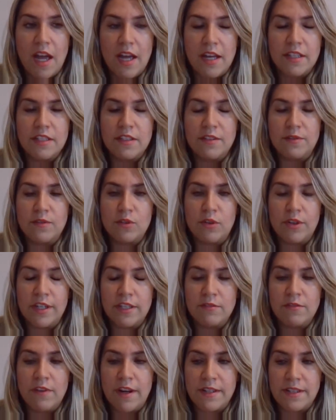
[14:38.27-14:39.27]
And if your
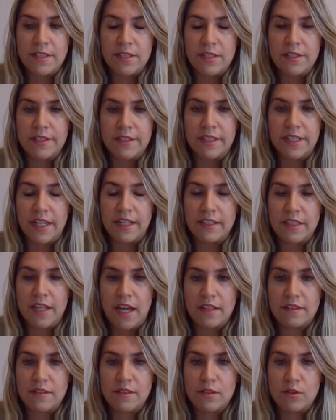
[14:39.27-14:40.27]
advisor
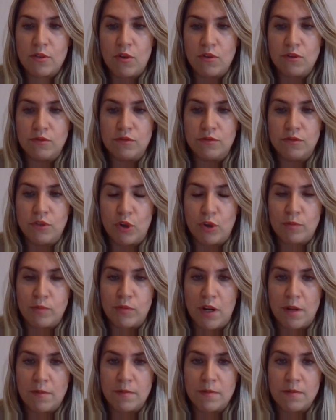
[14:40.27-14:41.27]
cannot solve your
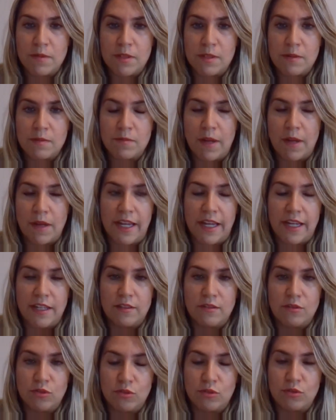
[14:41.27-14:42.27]
problems, but
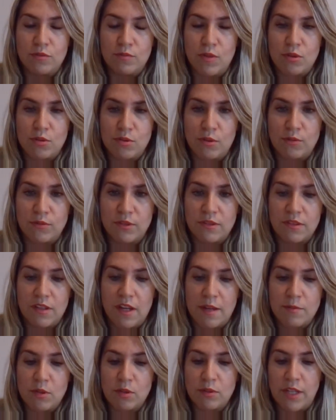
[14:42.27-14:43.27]
they do most
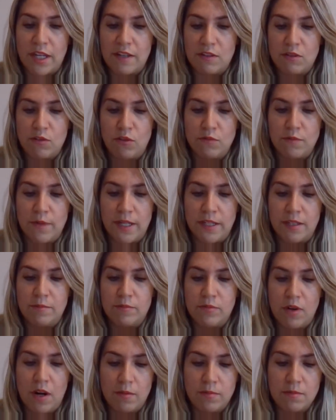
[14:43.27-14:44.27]
of the time, so they solve
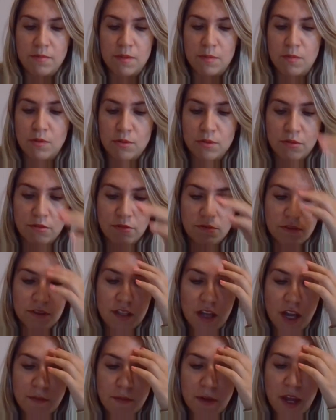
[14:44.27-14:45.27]
many problems most
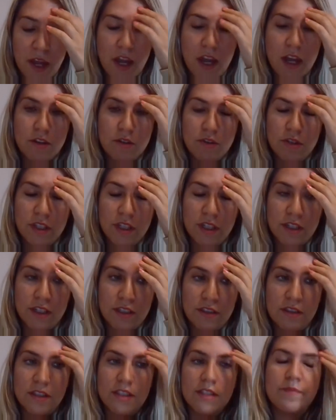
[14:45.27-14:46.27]
of the time, you
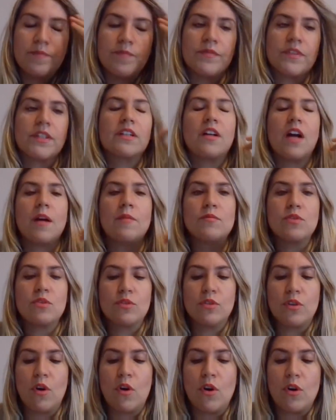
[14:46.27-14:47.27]
can either
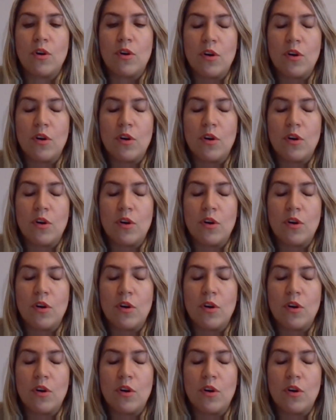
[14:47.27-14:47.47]
come to